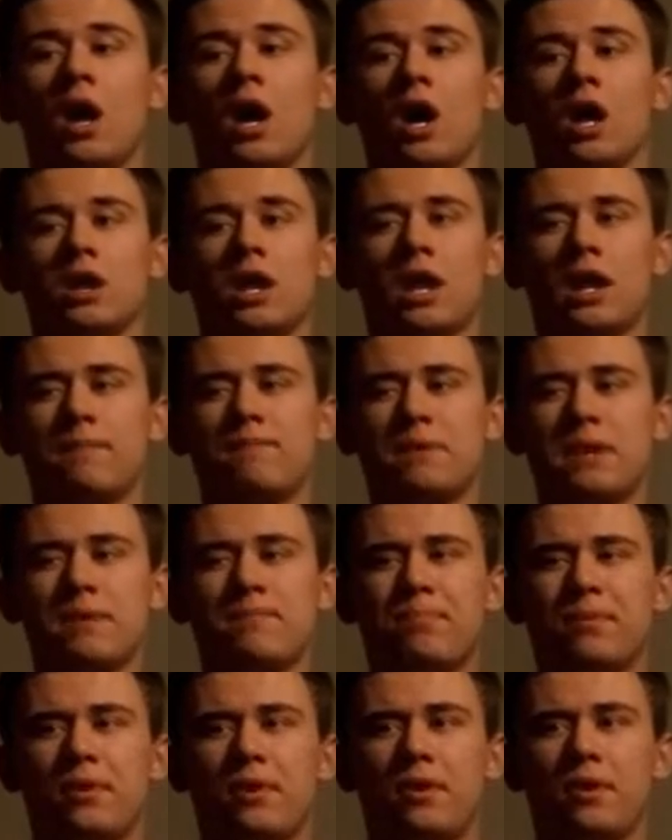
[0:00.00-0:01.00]
A lot of
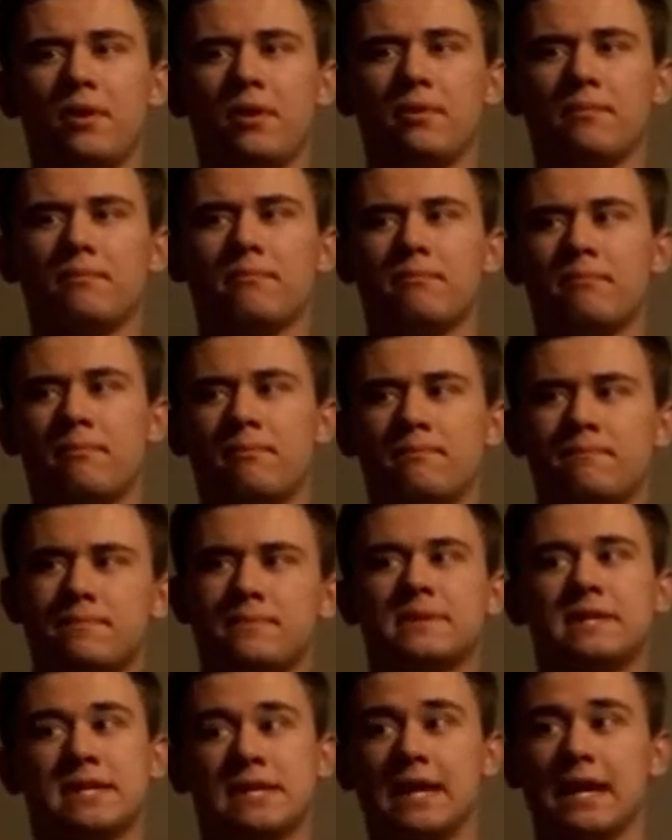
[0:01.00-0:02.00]
people
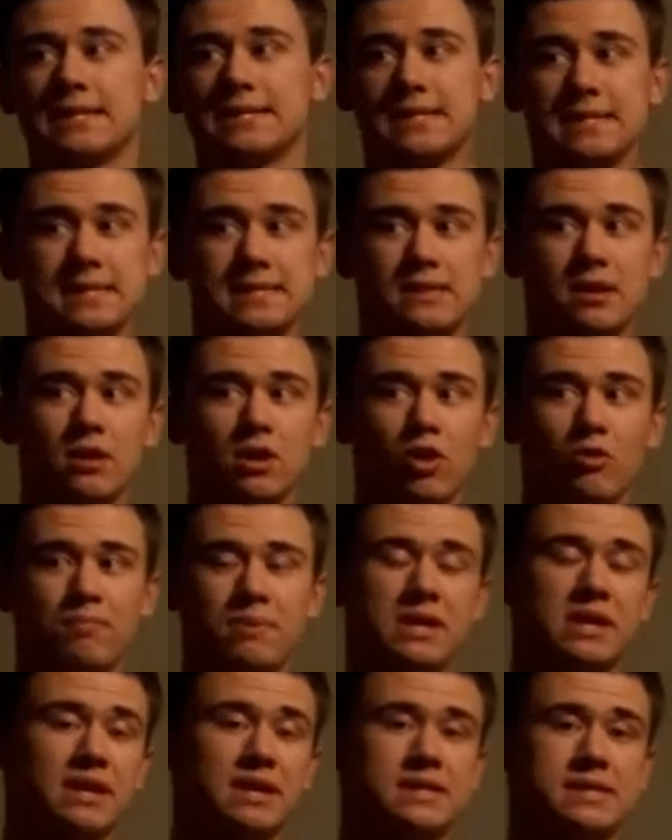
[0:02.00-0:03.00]
did not see Solo
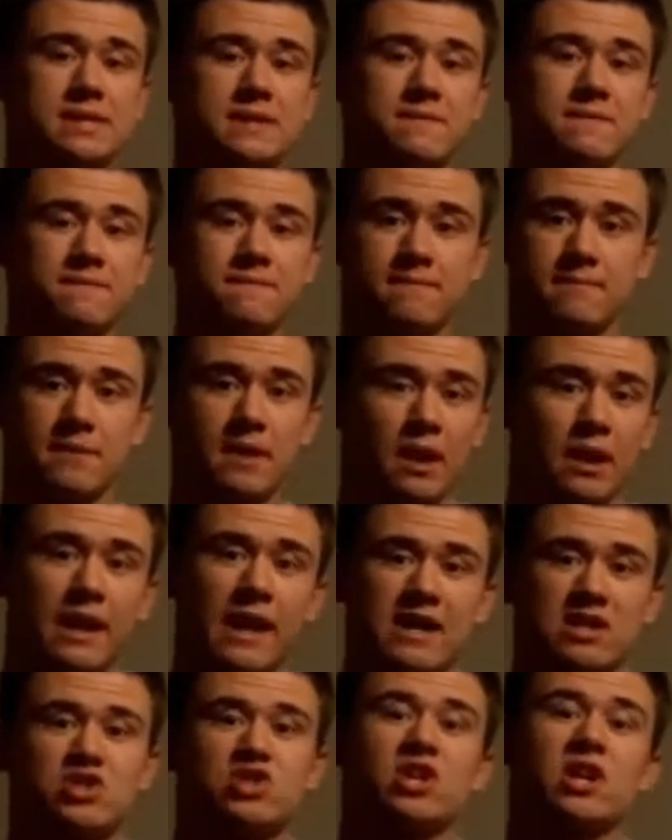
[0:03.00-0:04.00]
because of The
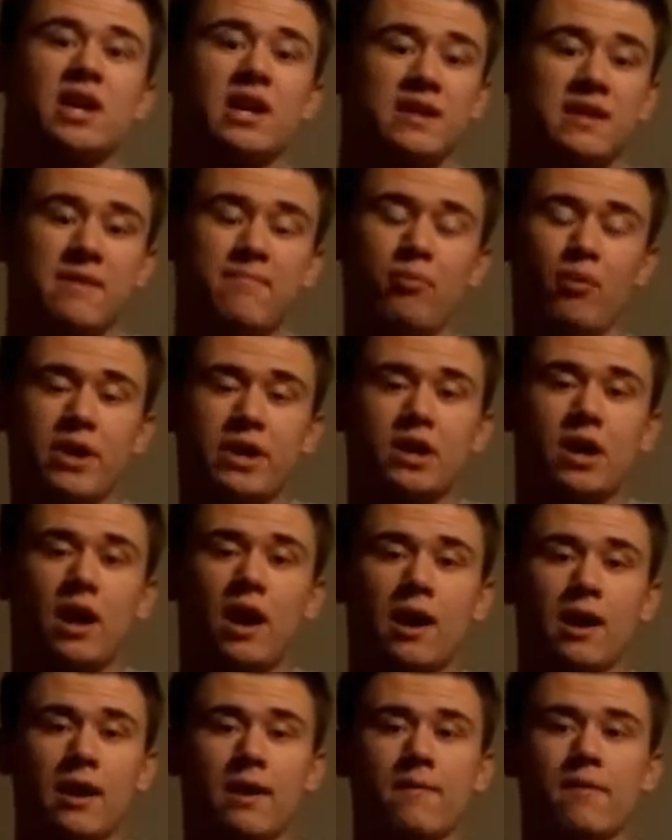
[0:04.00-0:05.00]
Last Jedi. They
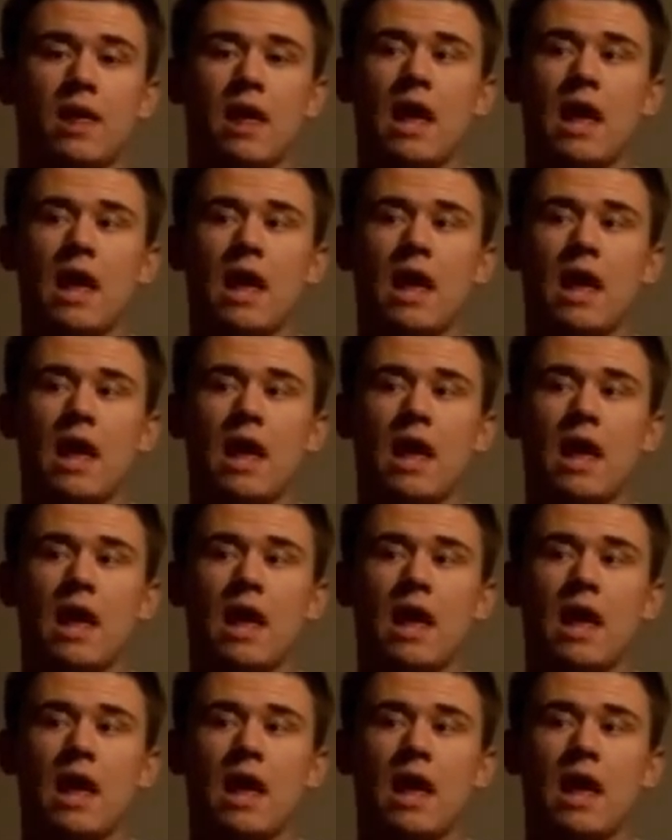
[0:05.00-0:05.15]
boycotted it.